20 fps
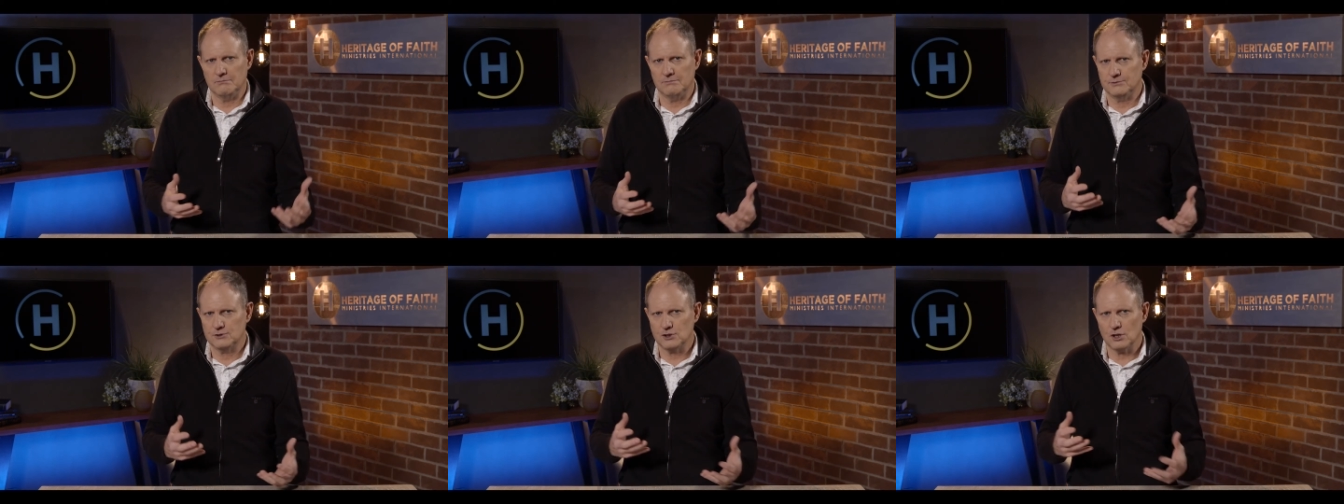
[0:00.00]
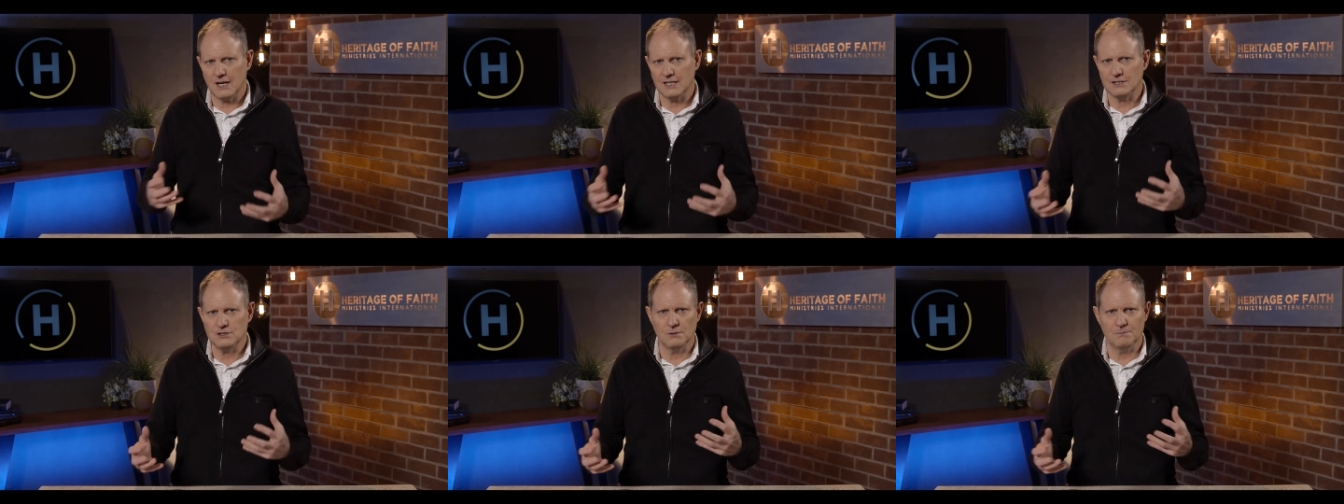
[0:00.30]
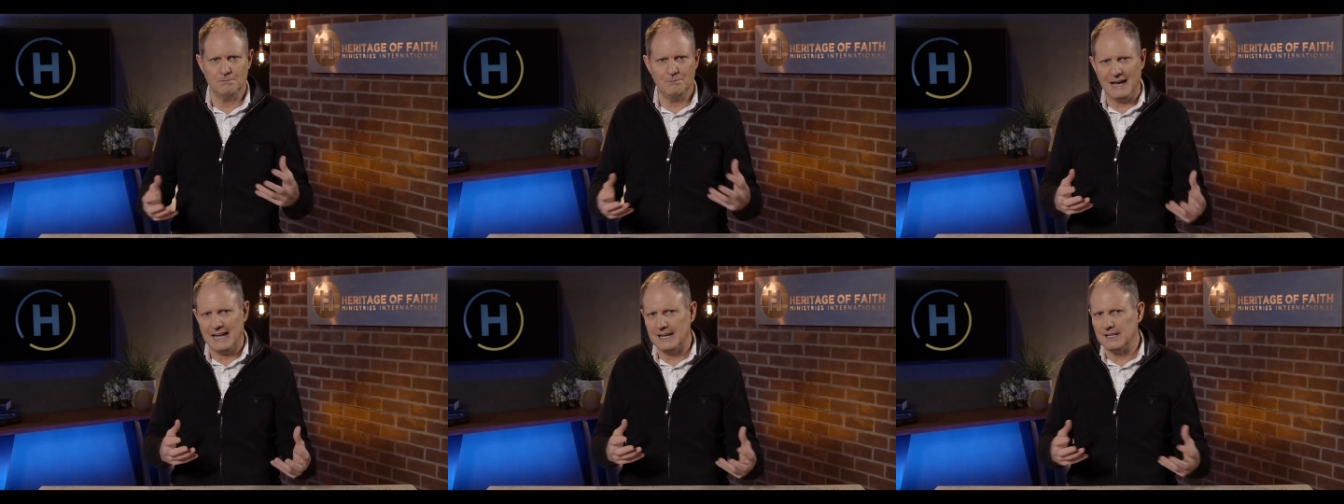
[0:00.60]
trying to
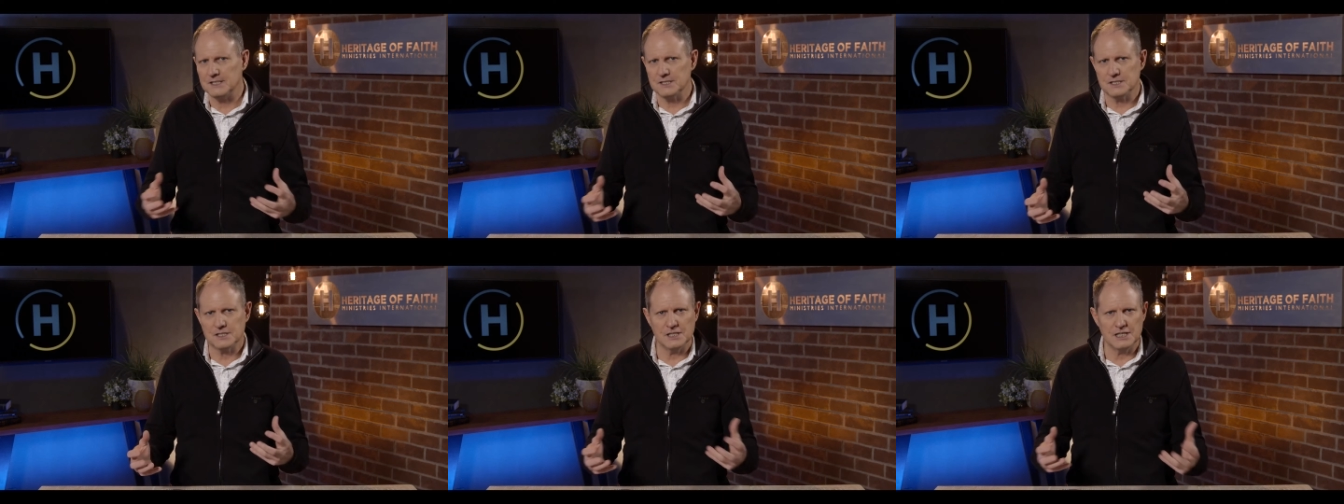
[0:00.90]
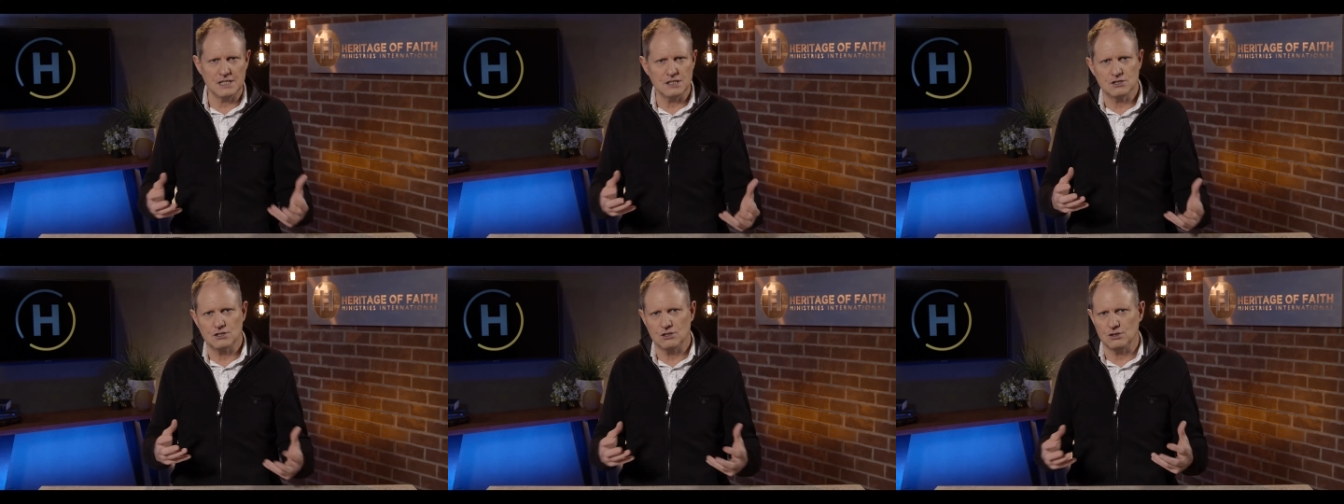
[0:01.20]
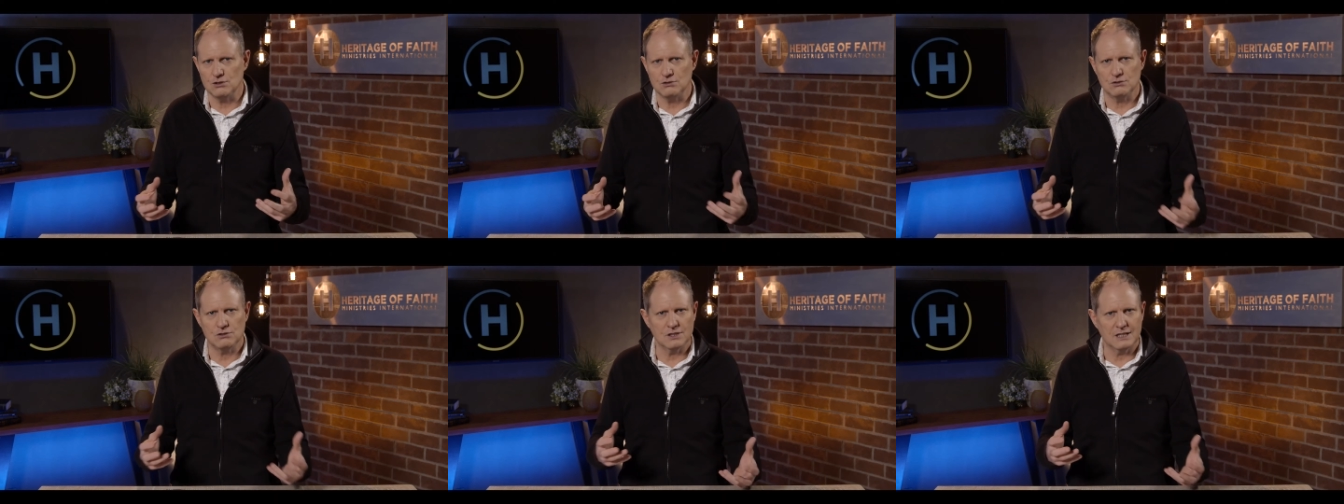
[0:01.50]
balance these
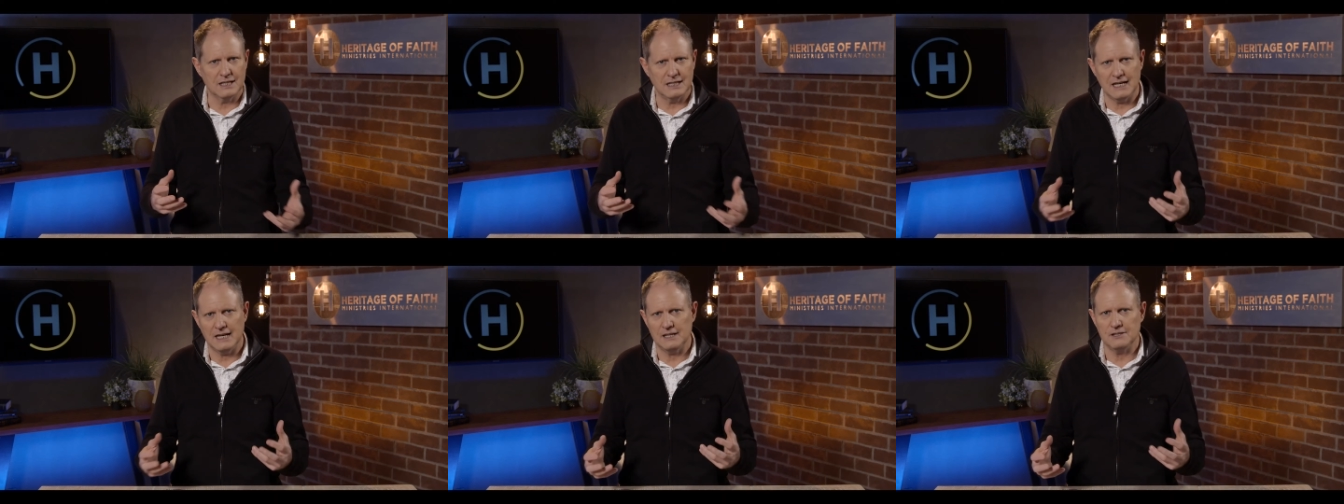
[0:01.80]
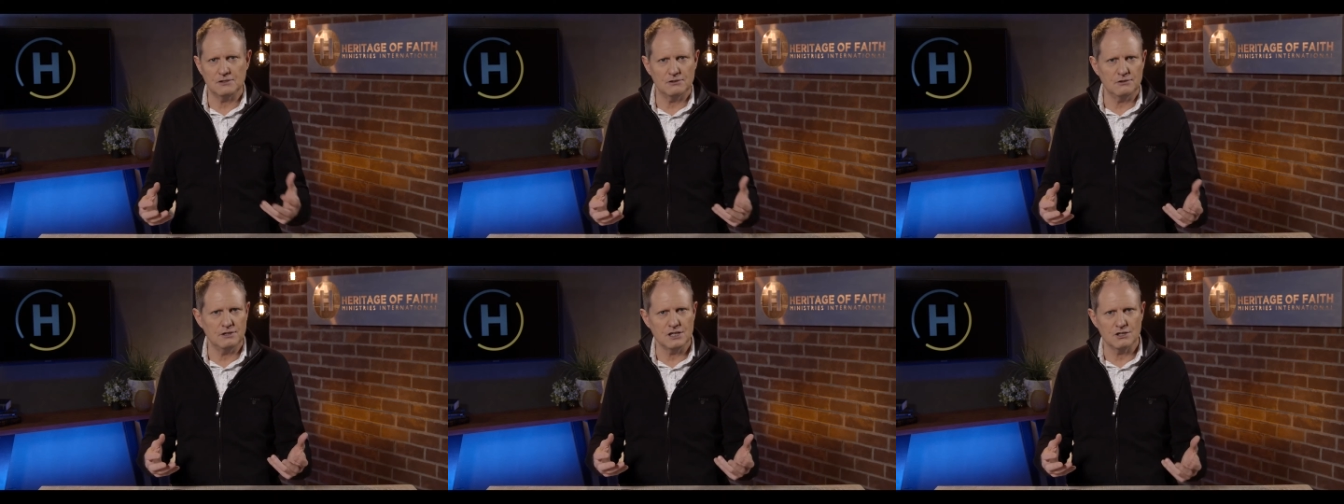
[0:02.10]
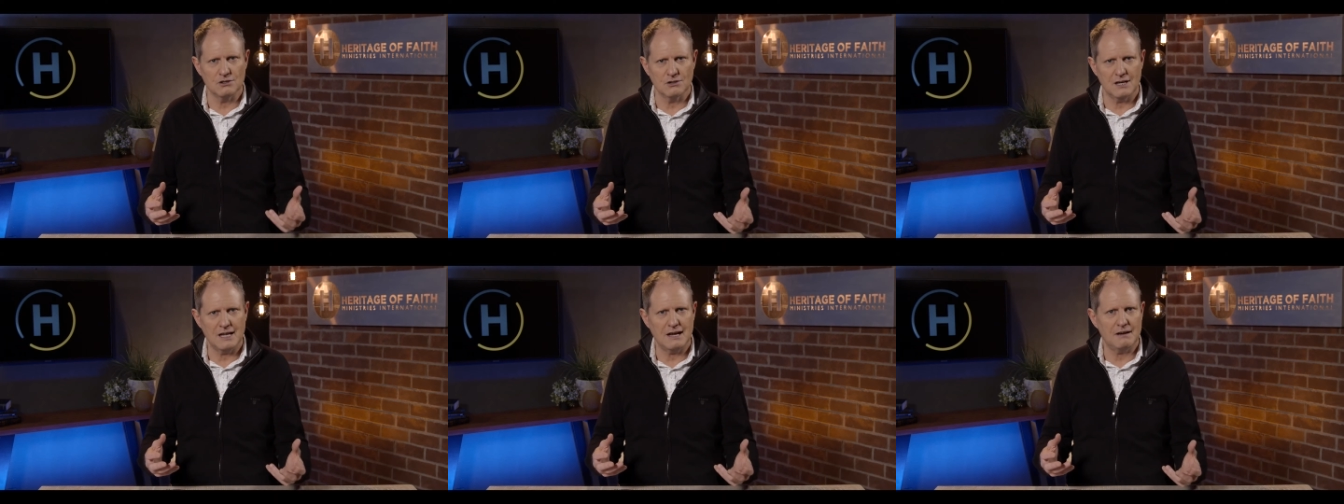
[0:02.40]
two together in
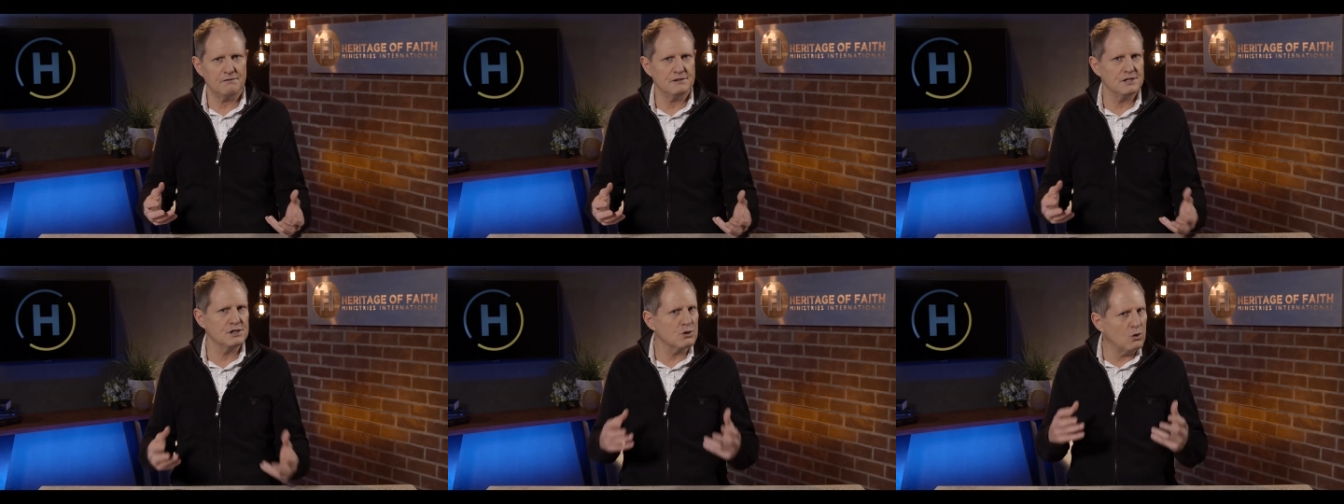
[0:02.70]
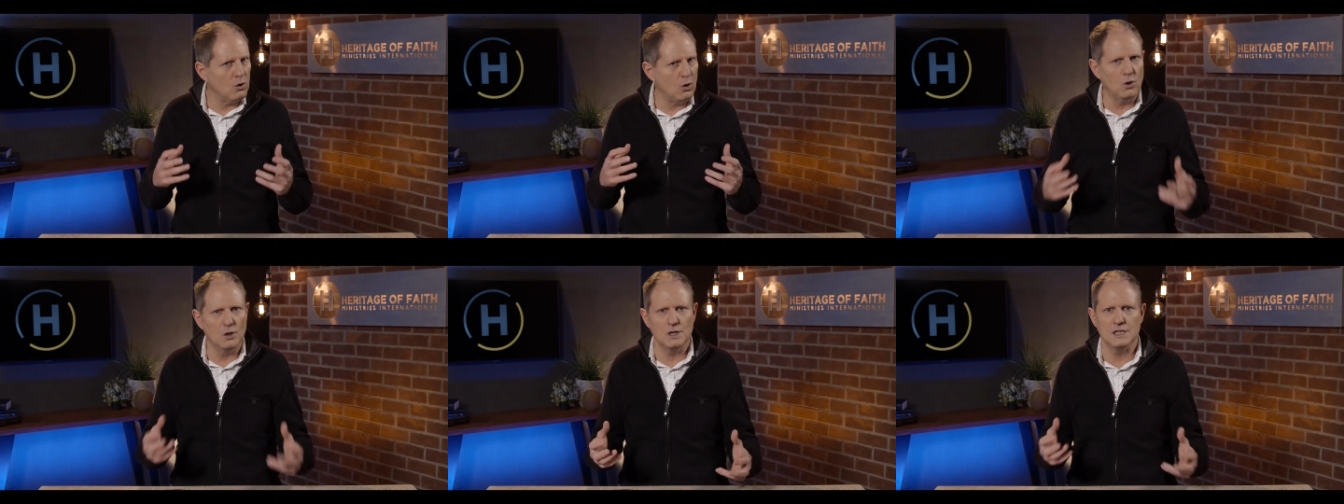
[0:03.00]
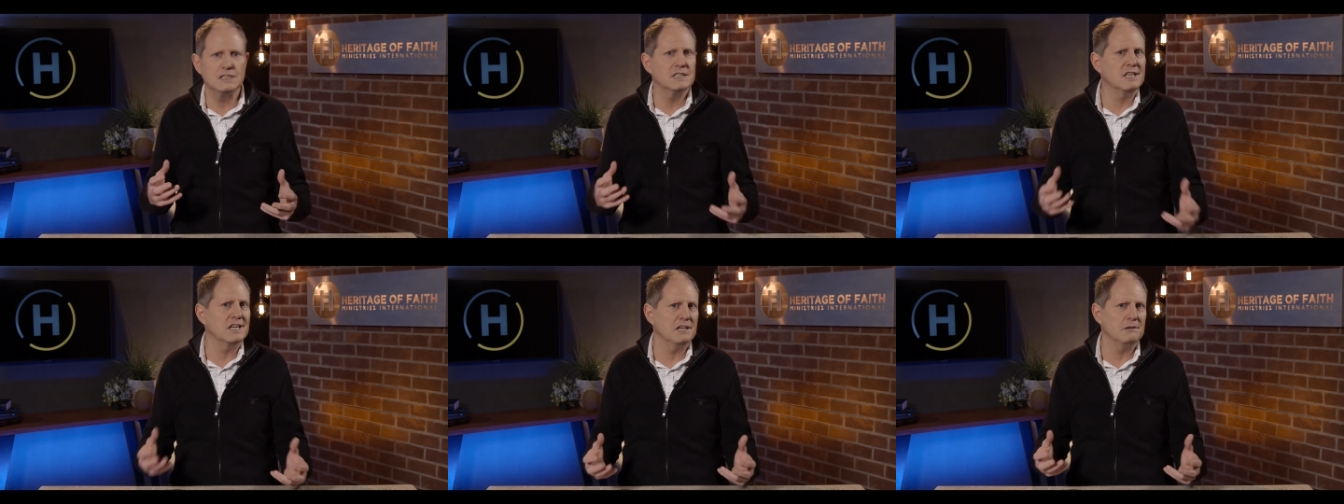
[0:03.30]
your life is
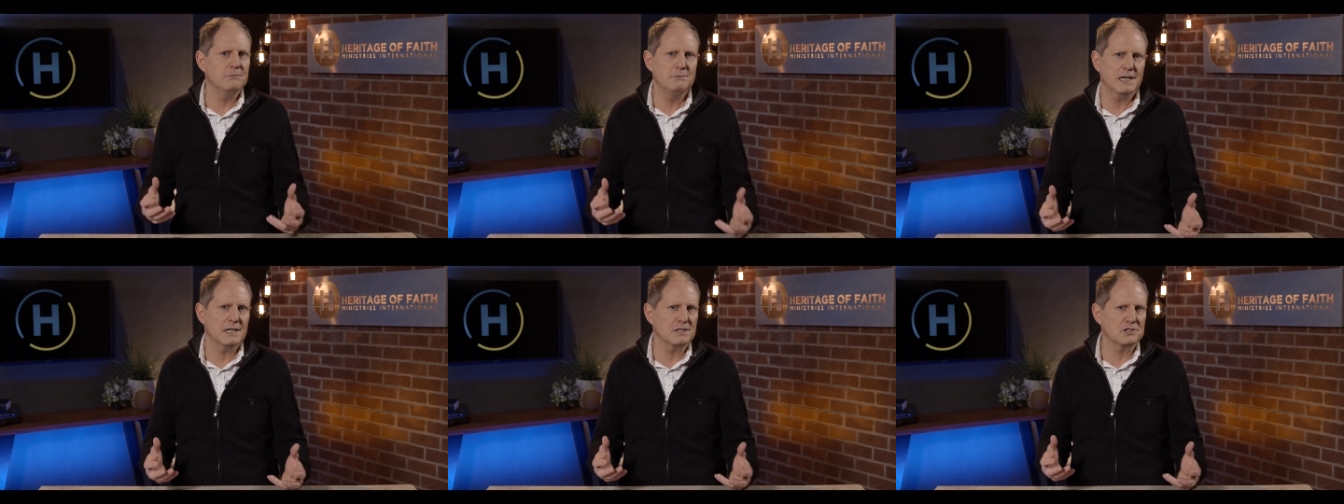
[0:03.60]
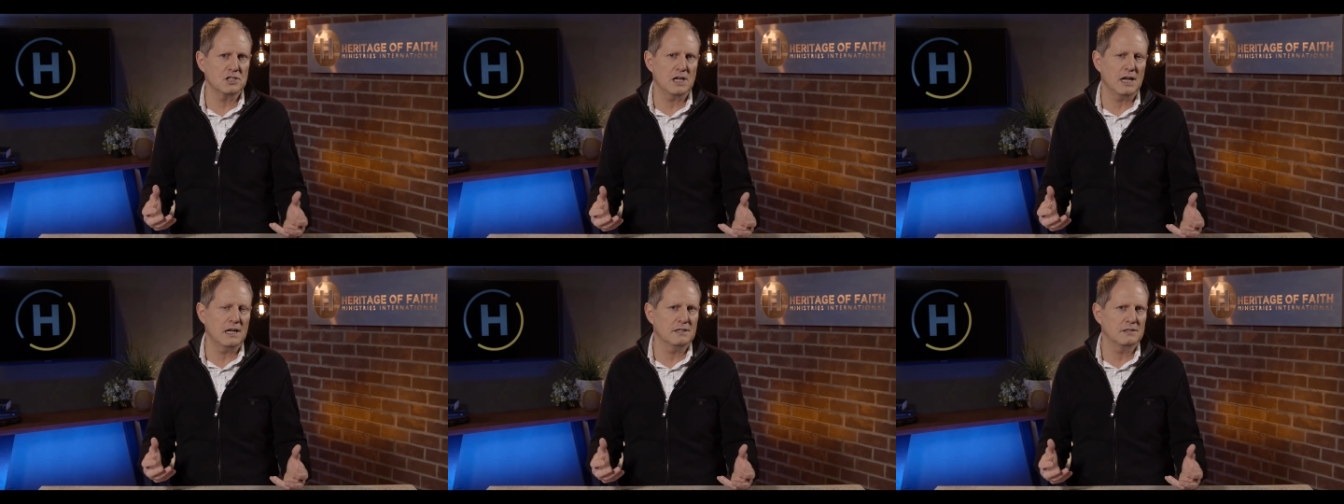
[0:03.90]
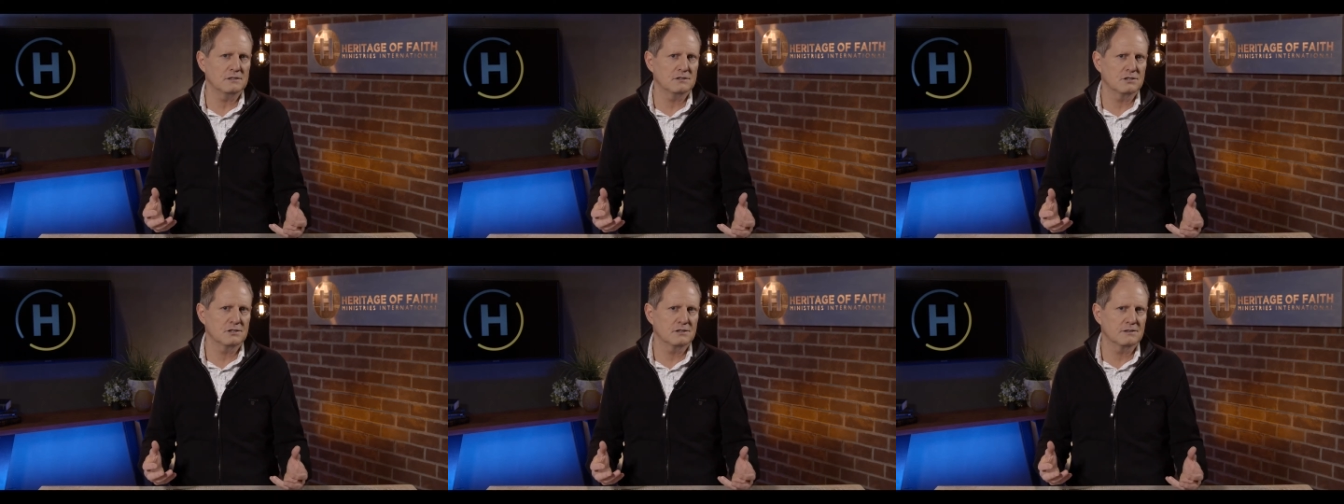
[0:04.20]
always going to be a
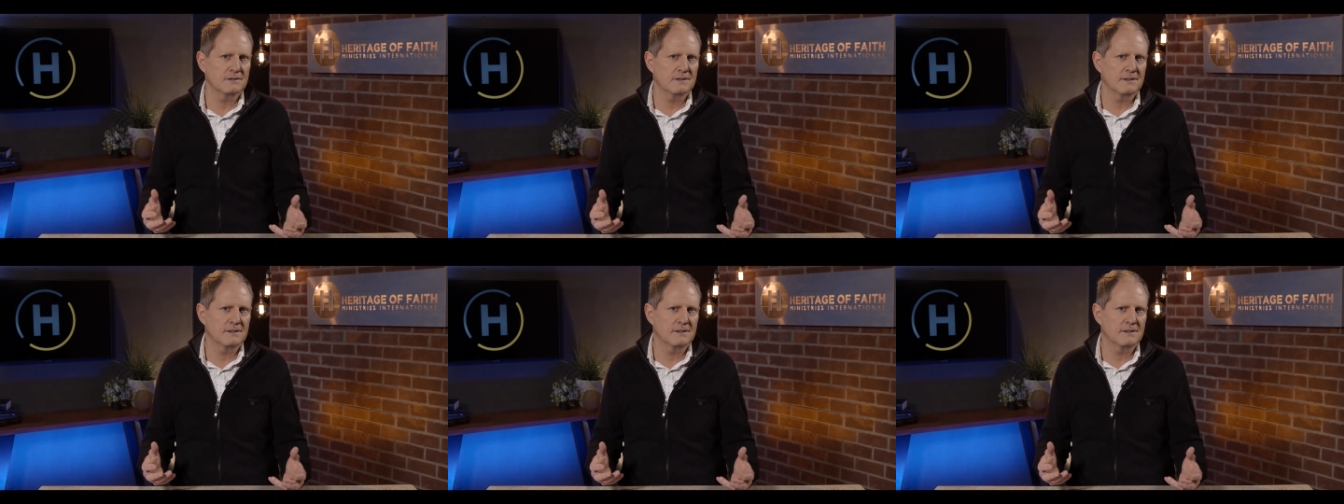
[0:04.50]
challenge.